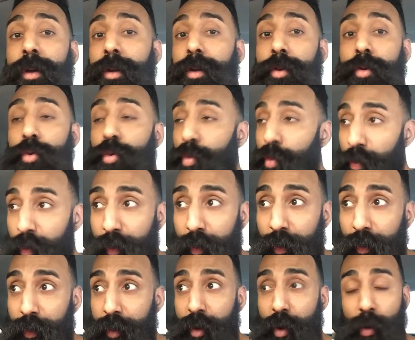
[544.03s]
You
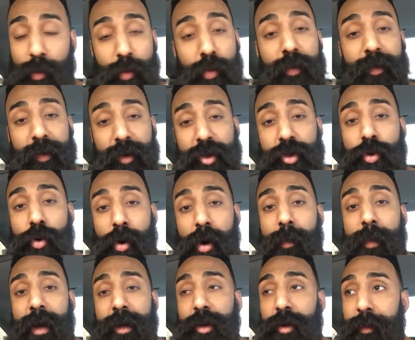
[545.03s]
feel strong
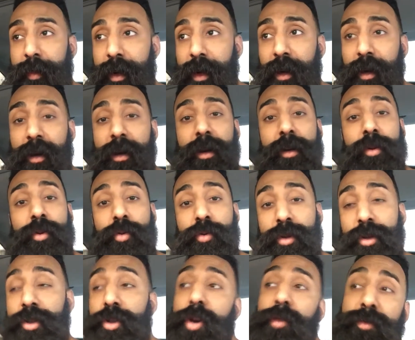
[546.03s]
about your beard. You
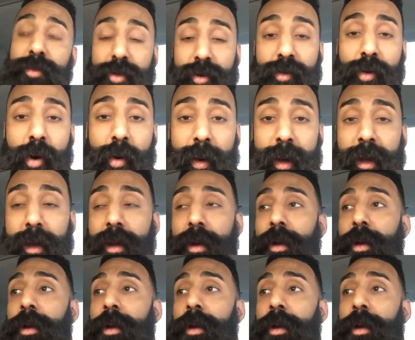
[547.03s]
deserve to grow it.